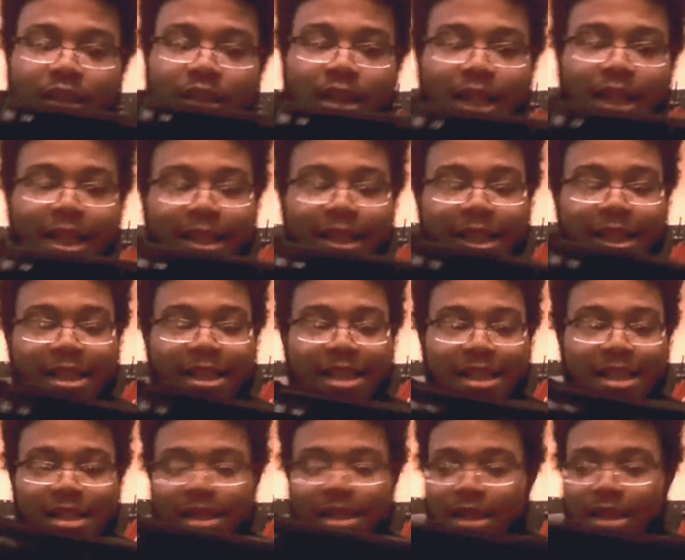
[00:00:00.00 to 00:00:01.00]
and this
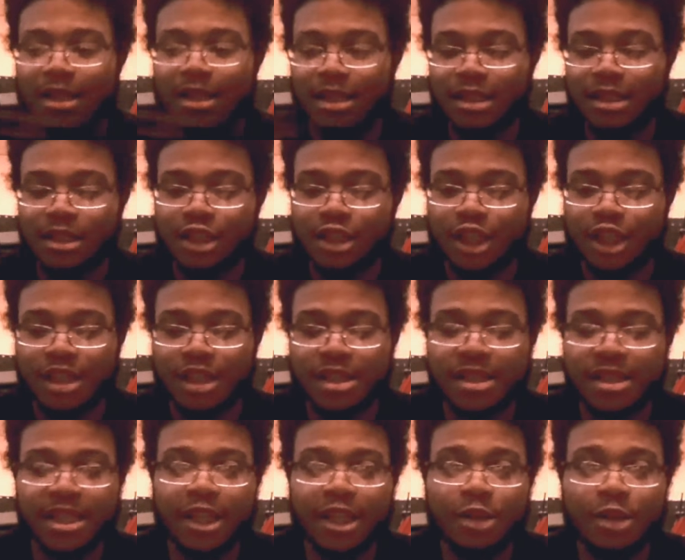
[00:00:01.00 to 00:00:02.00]
is just
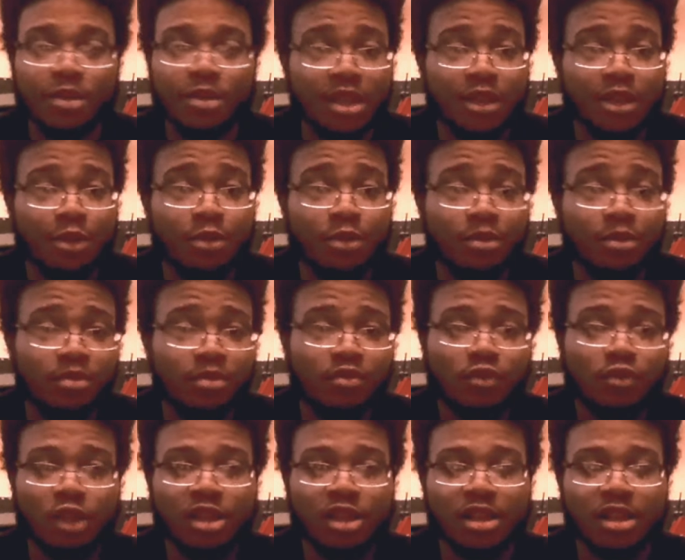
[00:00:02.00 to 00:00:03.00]
CO2.
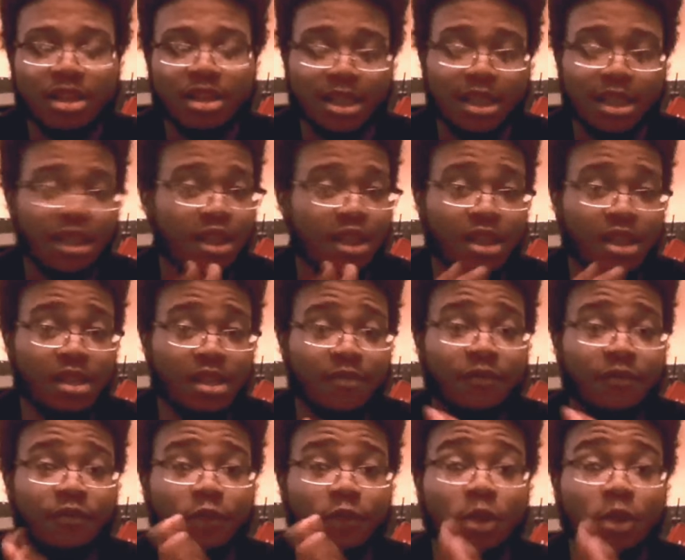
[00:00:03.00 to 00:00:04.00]
Runs on, it's just
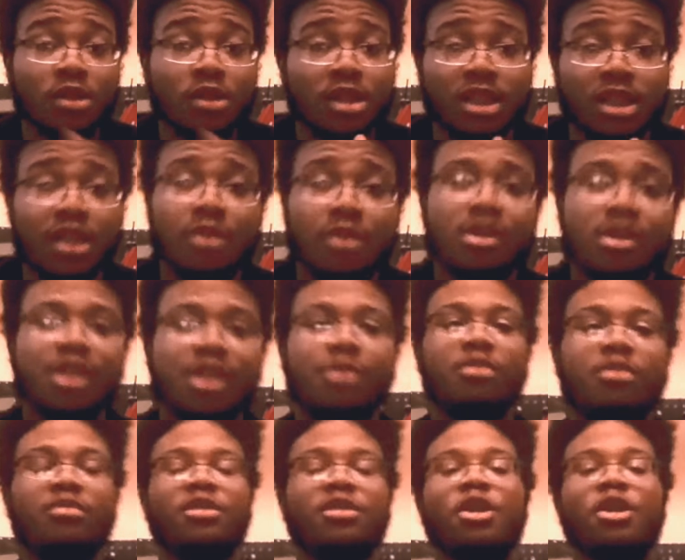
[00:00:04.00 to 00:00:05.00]
full
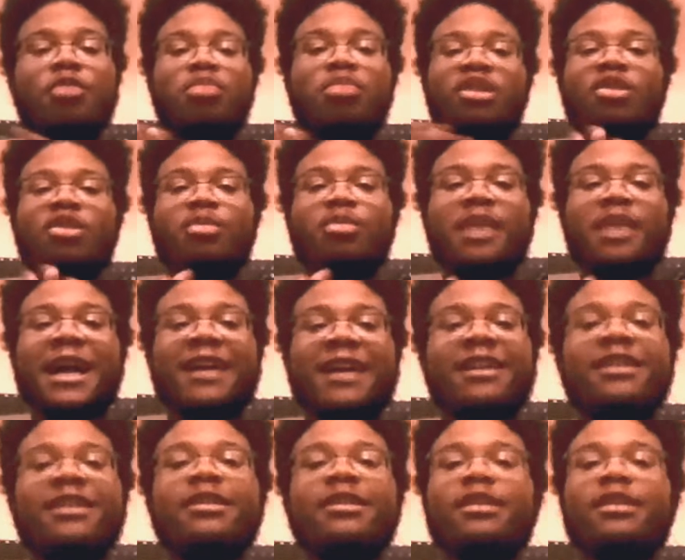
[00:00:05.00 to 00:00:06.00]
CO2, no blowback,
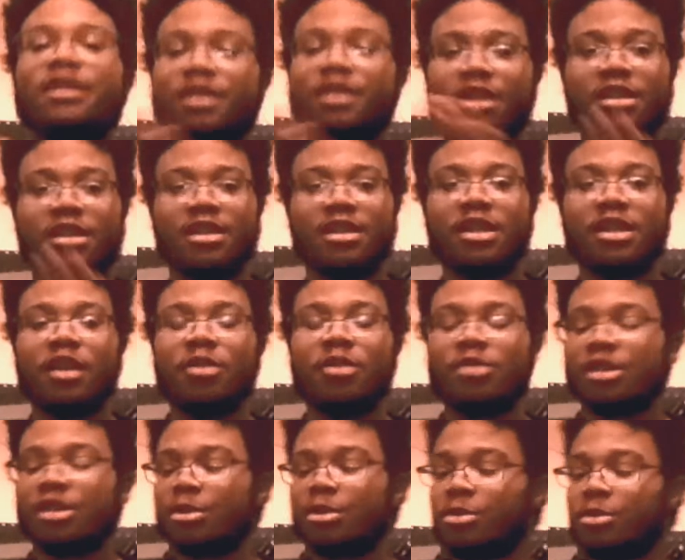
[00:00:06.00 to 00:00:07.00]
just
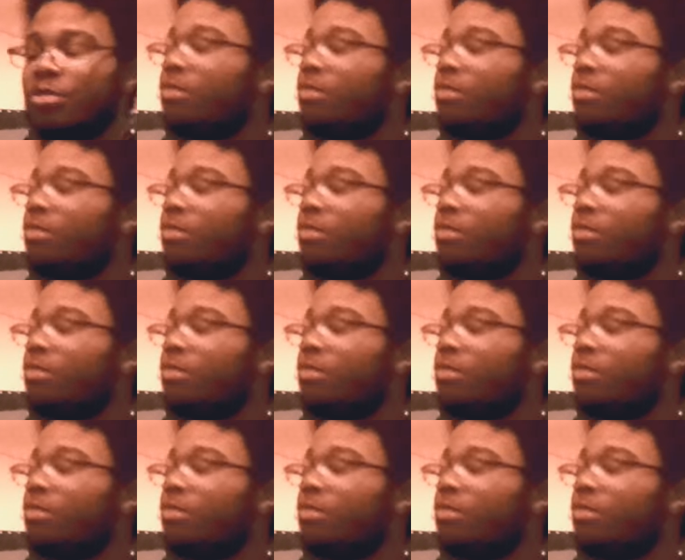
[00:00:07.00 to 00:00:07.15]
CO2.